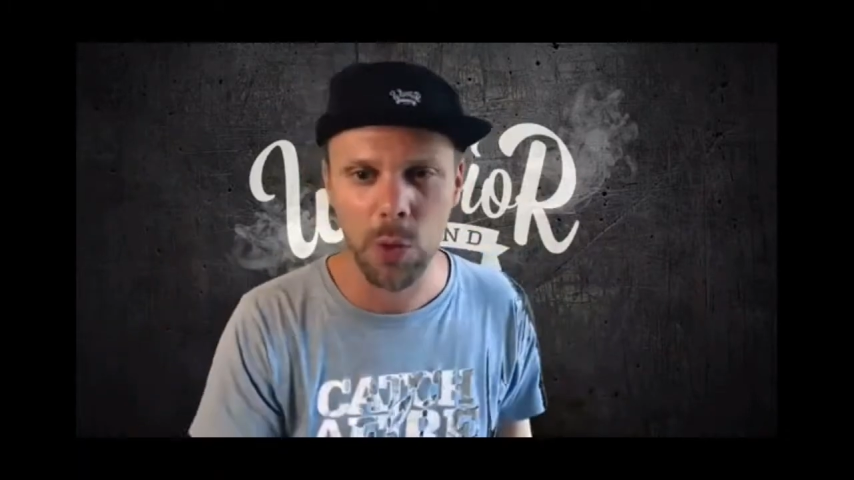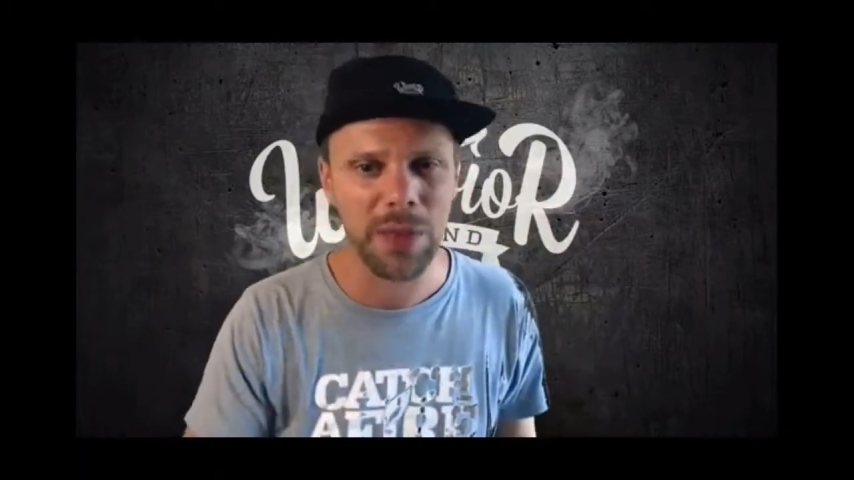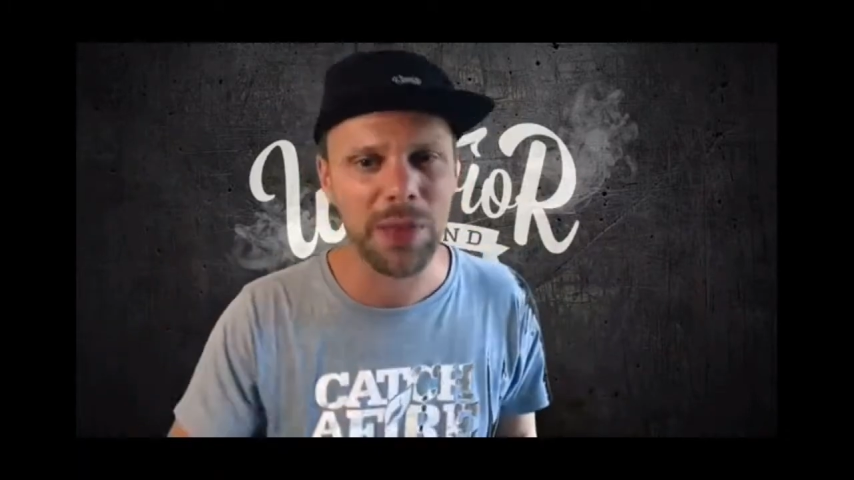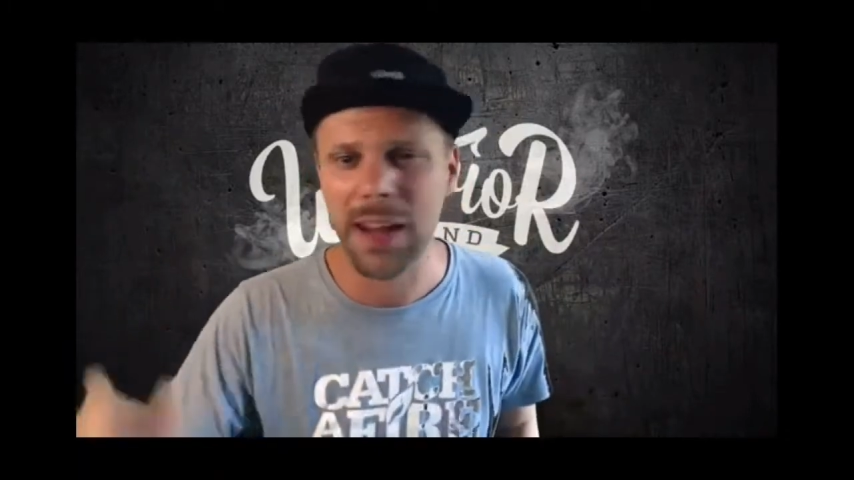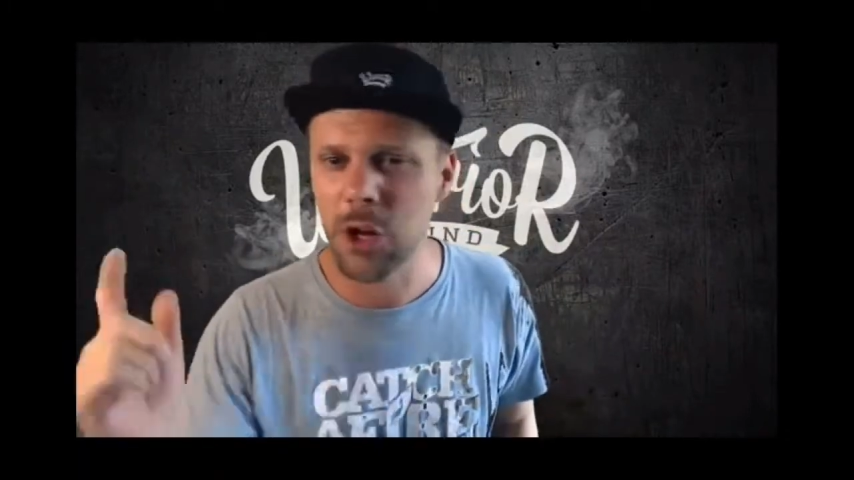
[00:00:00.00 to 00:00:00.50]

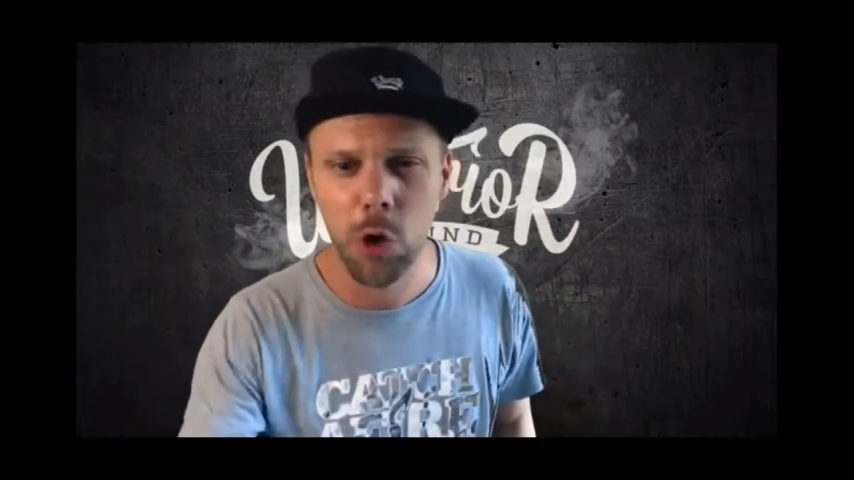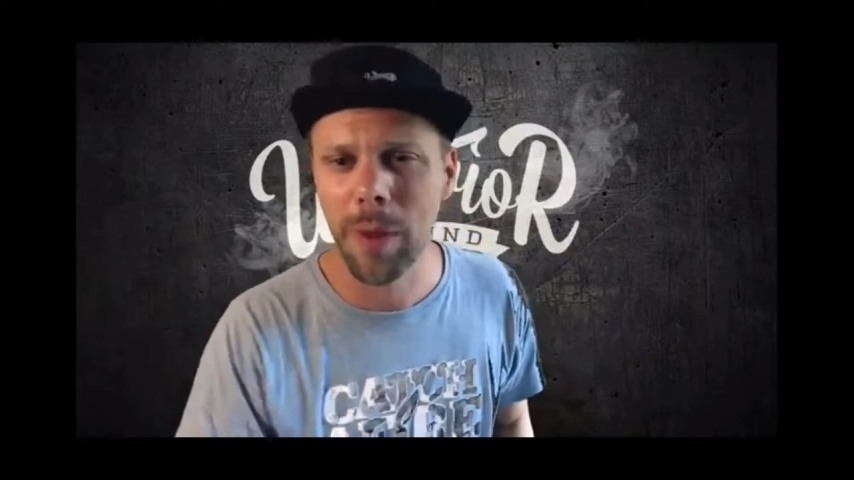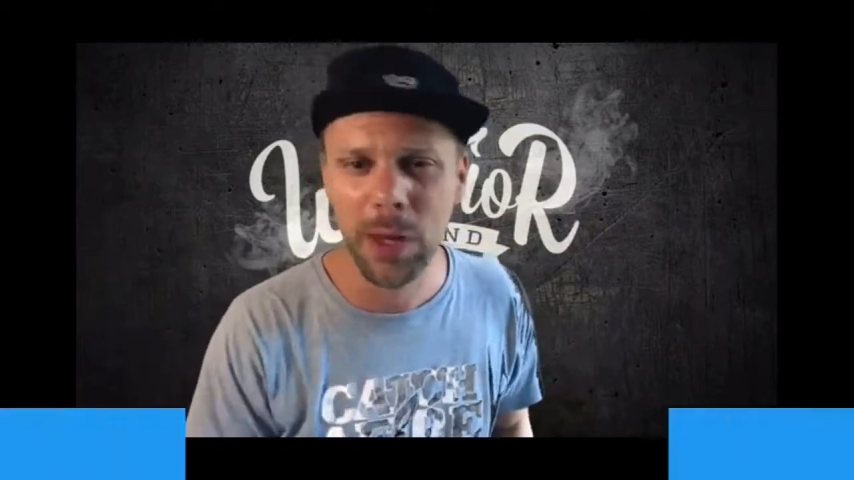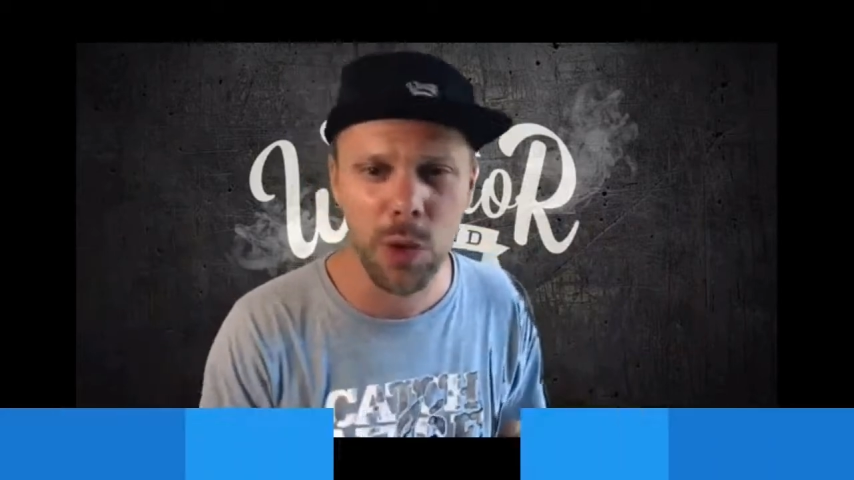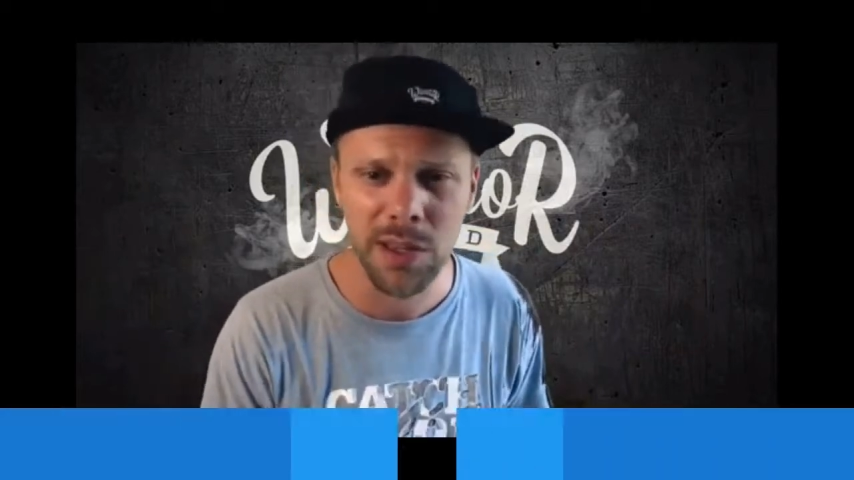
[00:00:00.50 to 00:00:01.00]
when that
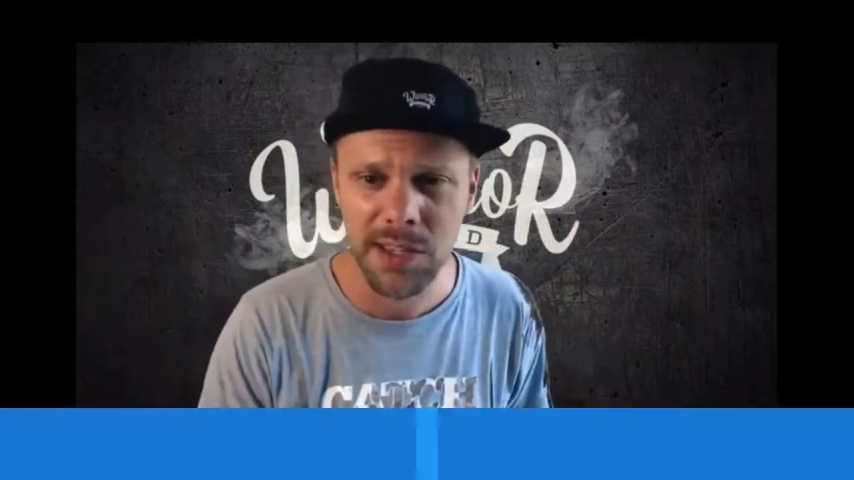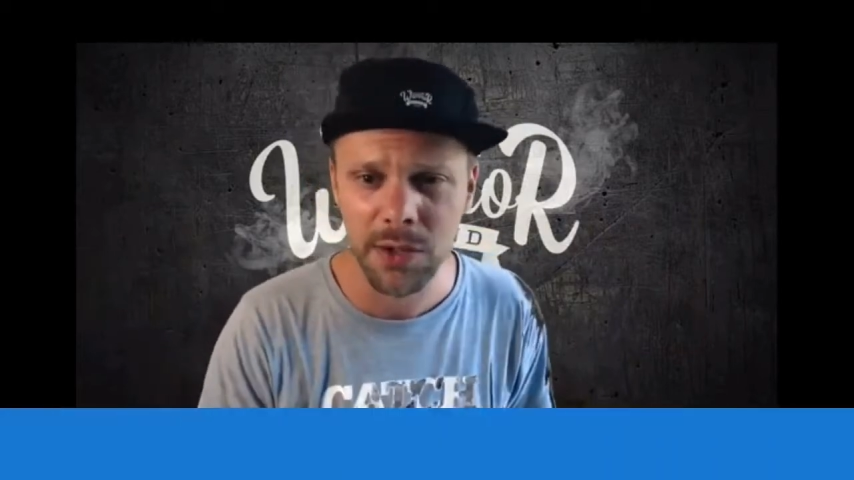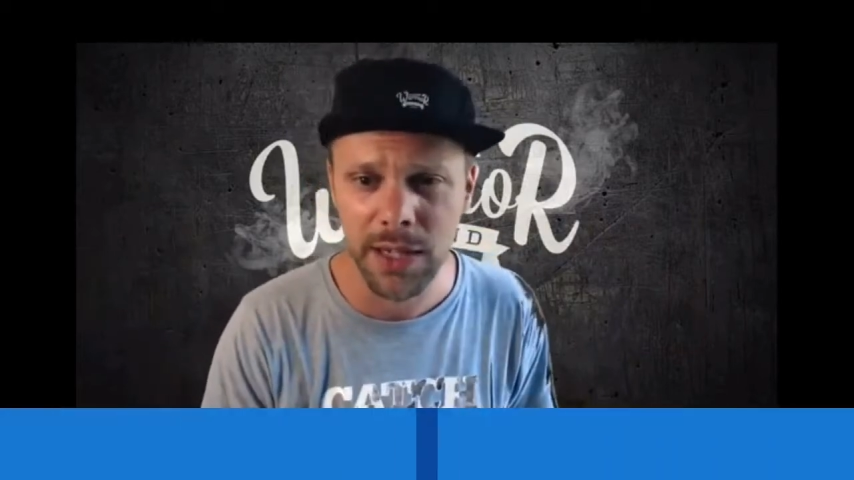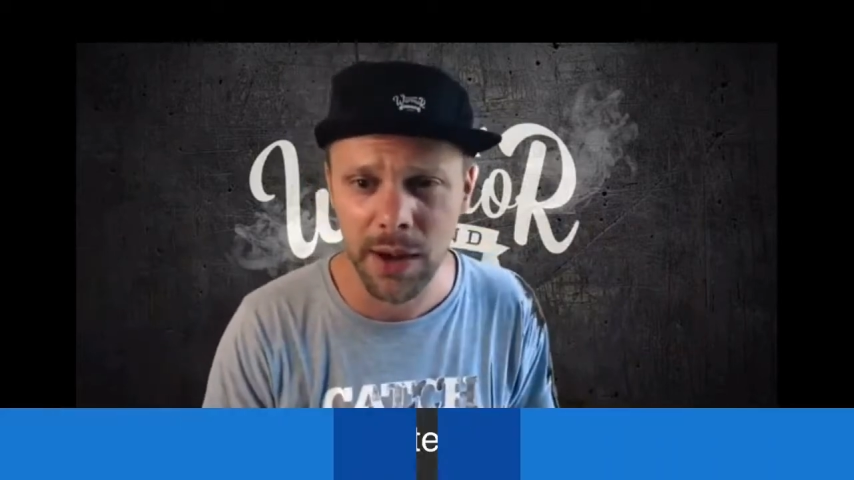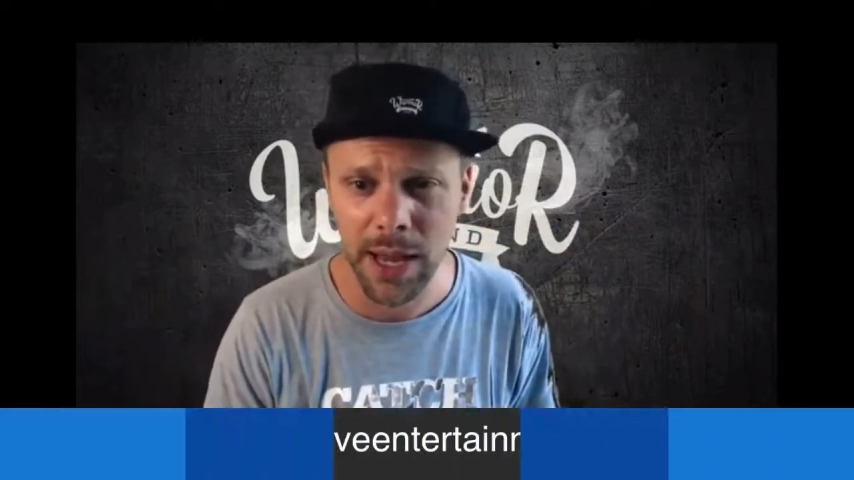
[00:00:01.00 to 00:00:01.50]
nobody wants to
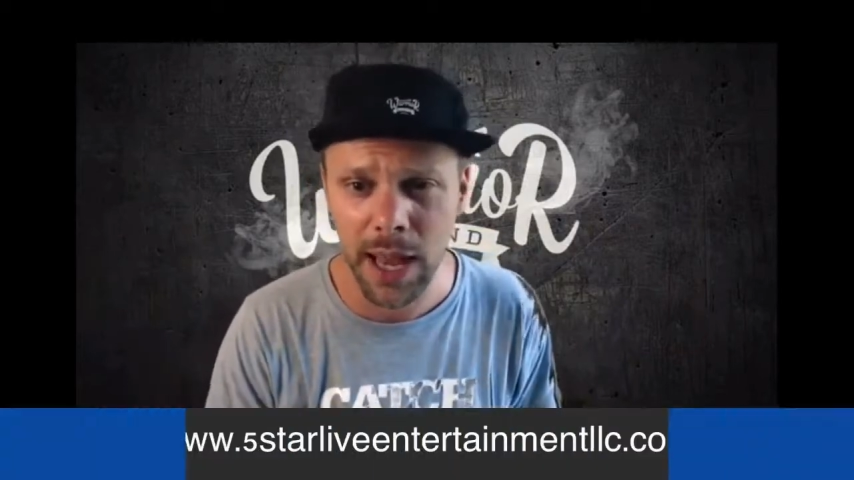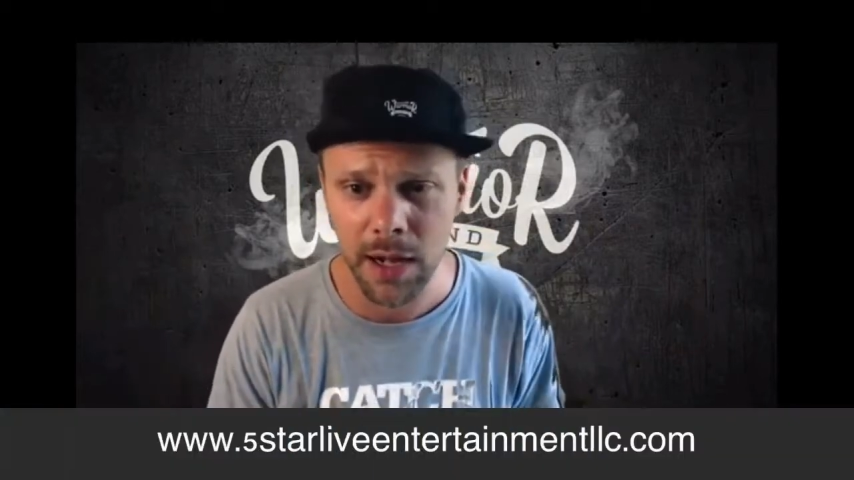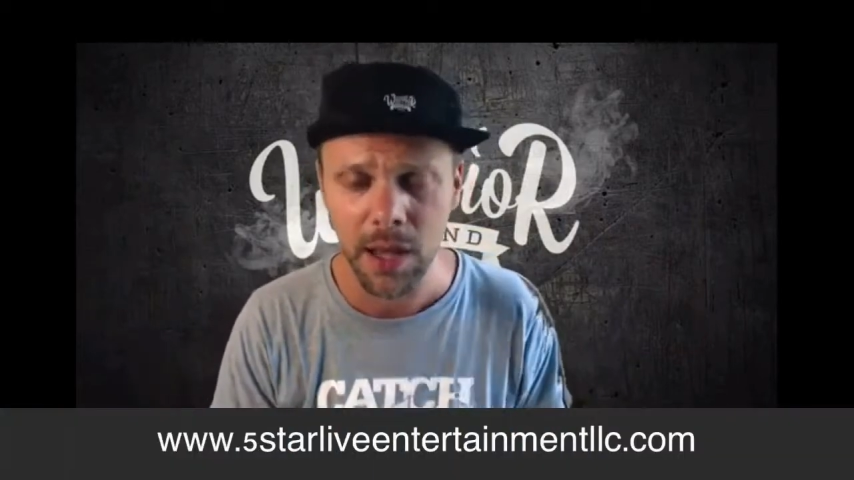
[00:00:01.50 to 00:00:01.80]
hear again.